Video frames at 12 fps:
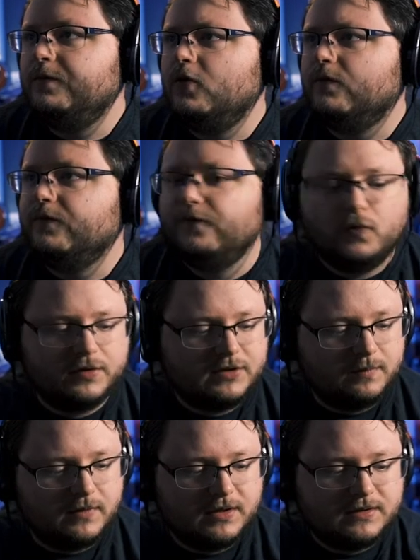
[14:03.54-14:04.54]
we've been going for
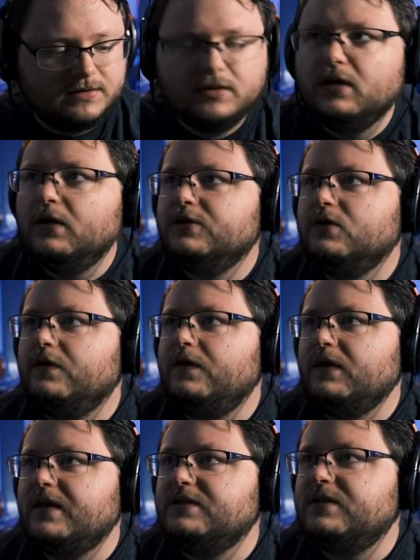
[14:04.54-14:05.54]
14 minutes. So I think
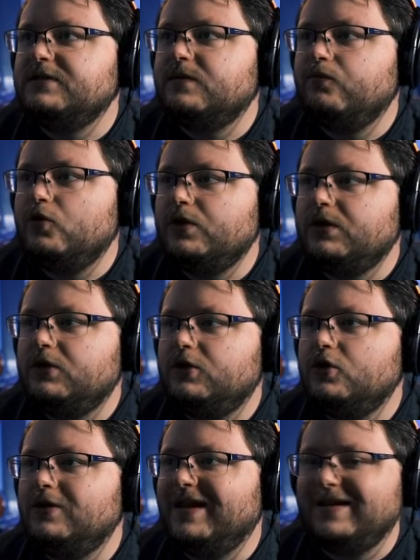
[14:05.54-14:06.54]
that's a pretty
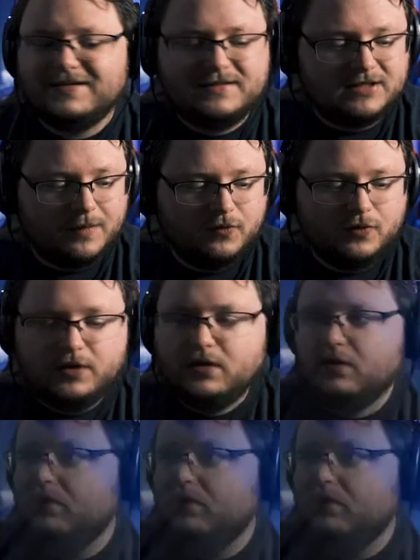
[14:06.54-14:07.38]
good like summary